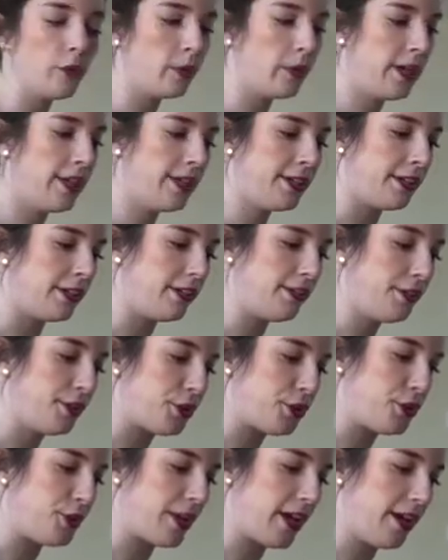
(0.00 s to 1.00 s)
when
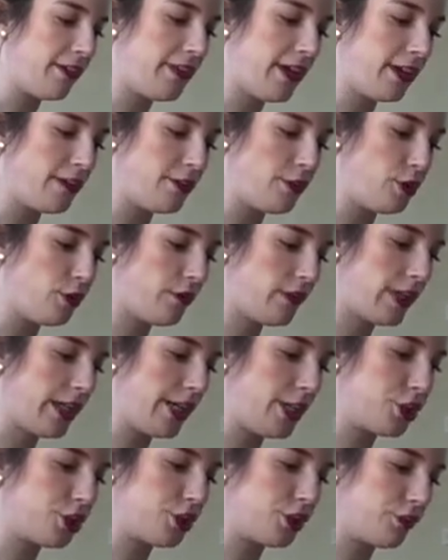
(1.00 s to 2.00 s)
you get that
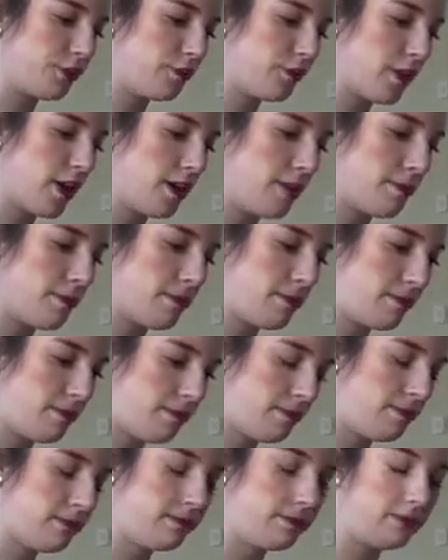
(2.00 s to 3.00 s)
notification from
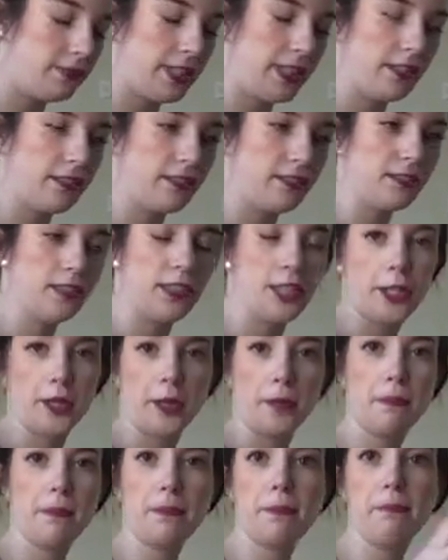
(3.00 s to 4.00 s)

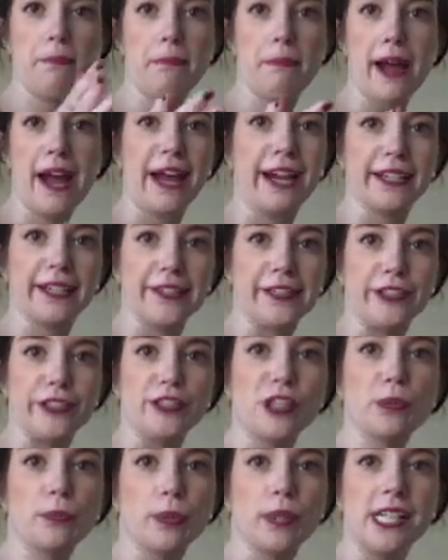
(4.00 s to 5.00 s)
your
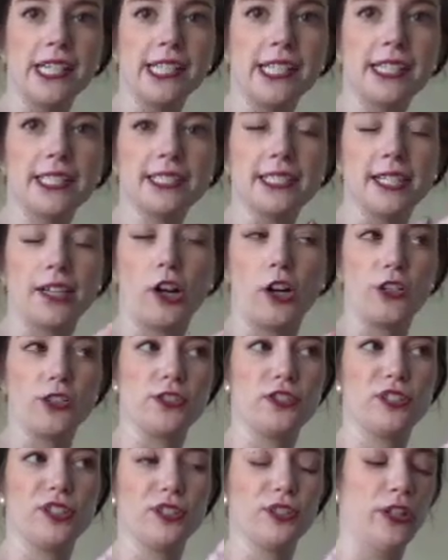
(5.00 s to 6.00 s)
package place, ours
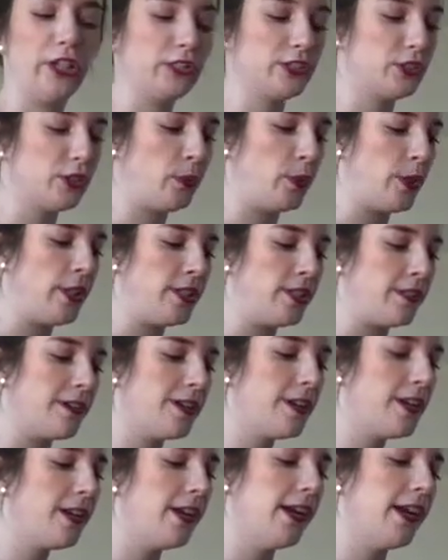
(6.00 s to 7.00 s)
is called Luxor One
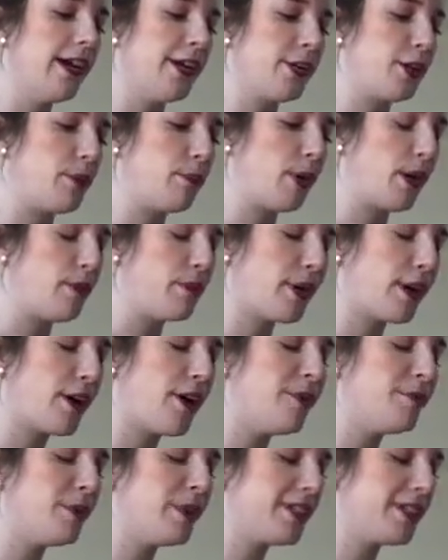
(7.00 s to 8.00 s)
at our apartment
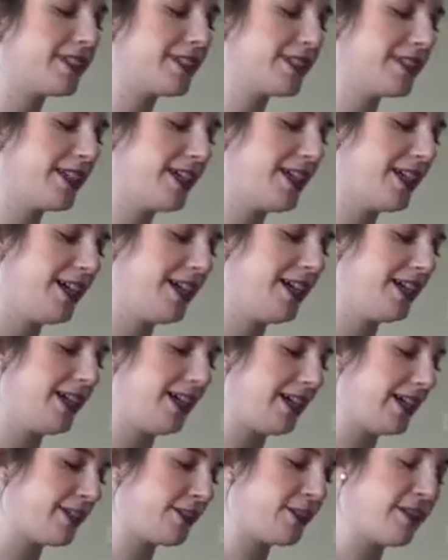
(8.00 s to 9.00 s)
complex,
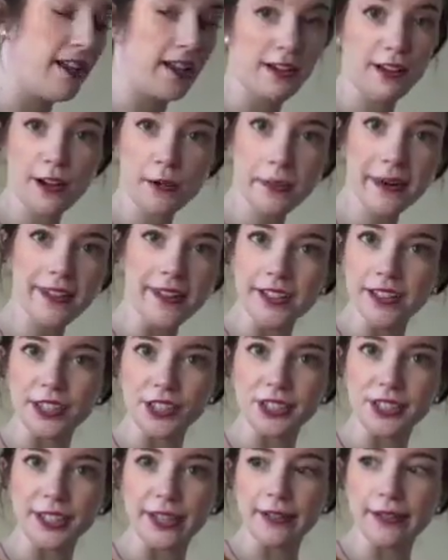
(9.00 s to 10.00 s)
and you're like, oh my
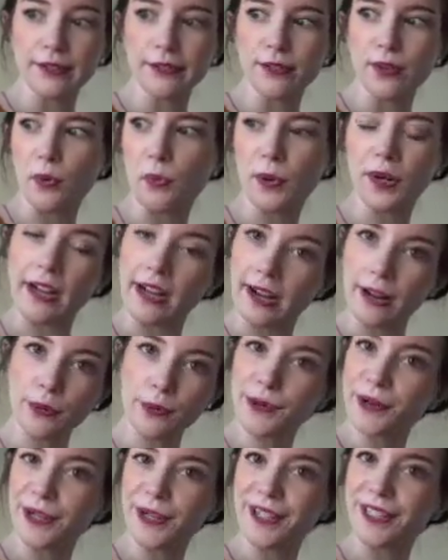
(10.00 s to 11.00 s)
gosh, what did I
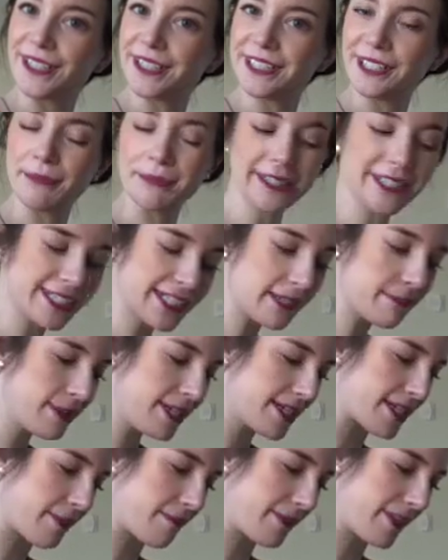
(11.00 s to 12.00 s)
order? Did someone send me
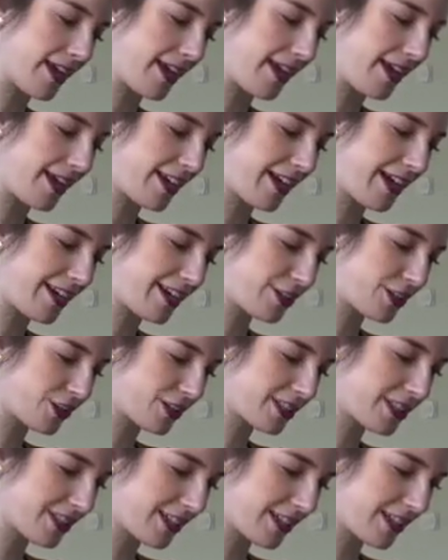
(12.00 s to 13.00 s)
something? And it's
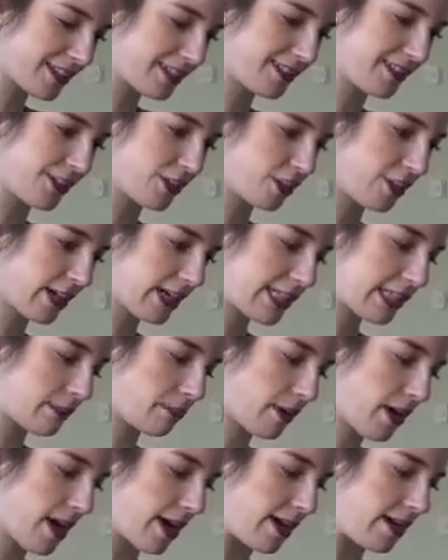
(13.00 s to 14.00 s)
just such a nice
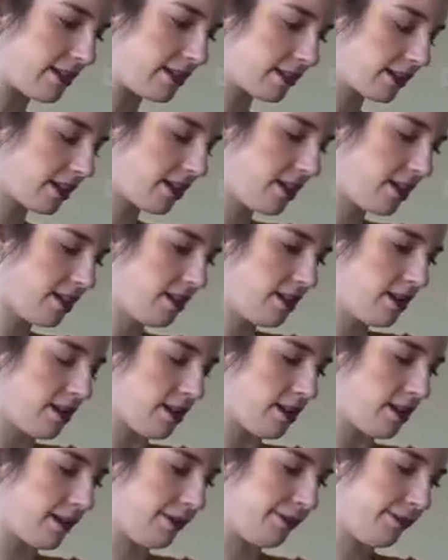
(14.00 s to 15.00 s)
surprise.
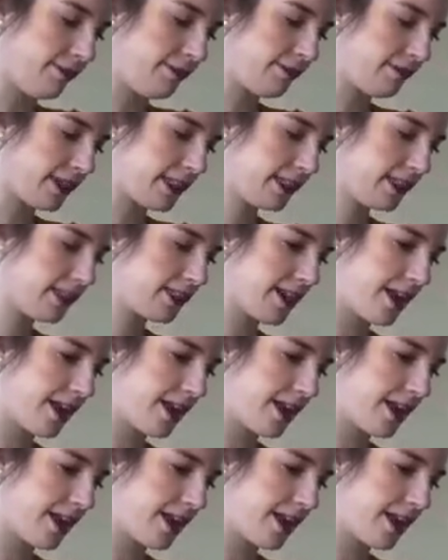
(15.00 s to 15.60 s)
This is